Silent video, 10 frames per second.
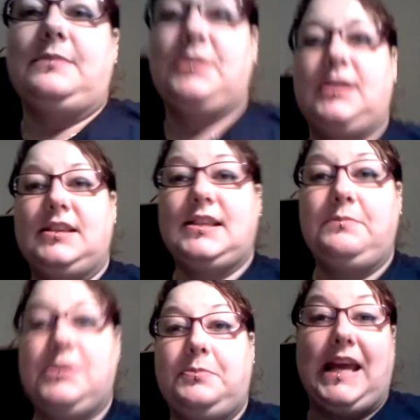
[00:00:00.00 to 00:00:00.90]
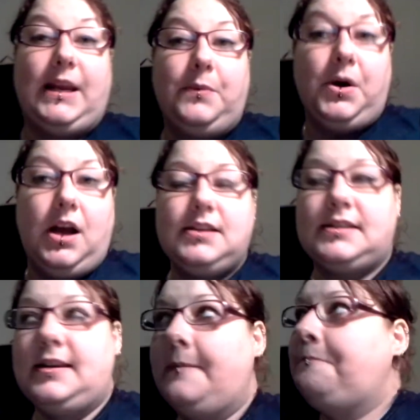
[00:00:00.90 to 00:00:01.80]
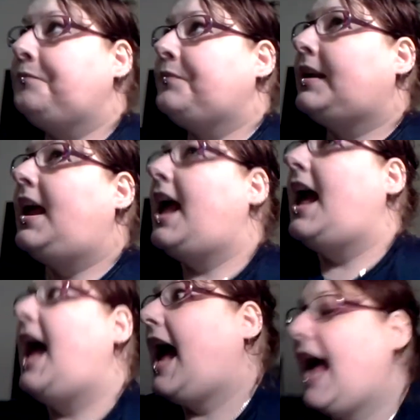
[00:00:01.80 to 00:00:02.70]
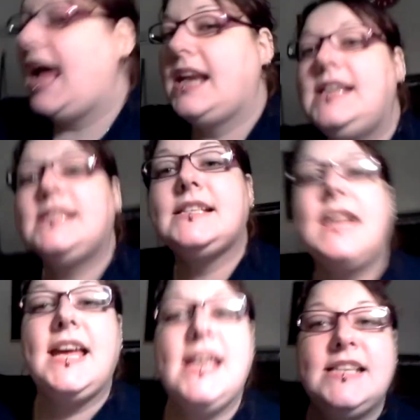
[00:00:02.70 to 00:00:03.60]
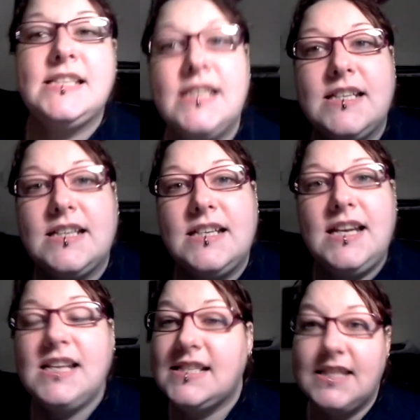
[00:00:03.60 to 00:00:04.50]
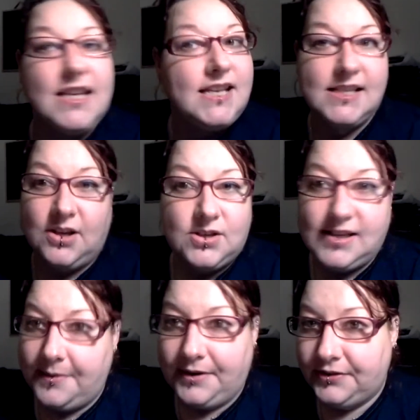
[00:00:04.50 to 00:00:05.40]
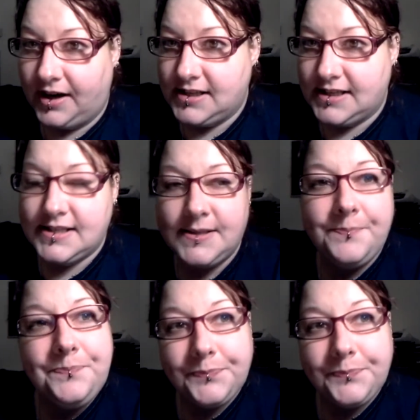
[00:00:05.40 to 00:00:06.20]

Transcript: to seem to be getting worse. And he said he doesn't think it's osteoarthritis.